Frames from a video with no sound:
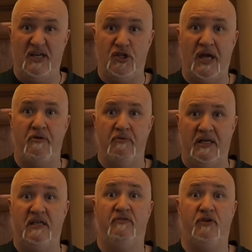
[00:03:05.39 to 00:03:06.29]
and
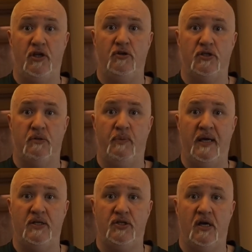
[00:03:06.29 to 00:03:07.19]
generally diffused the
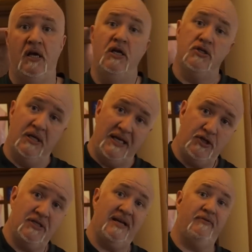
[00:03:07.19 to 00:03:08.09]
picture. So
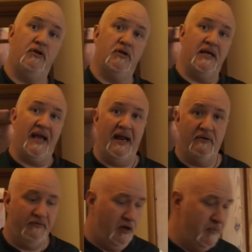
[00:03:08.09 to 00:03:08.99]
let's just have a look
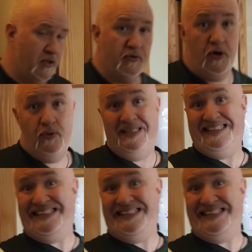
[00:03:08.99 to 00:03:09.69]
again, follow me through.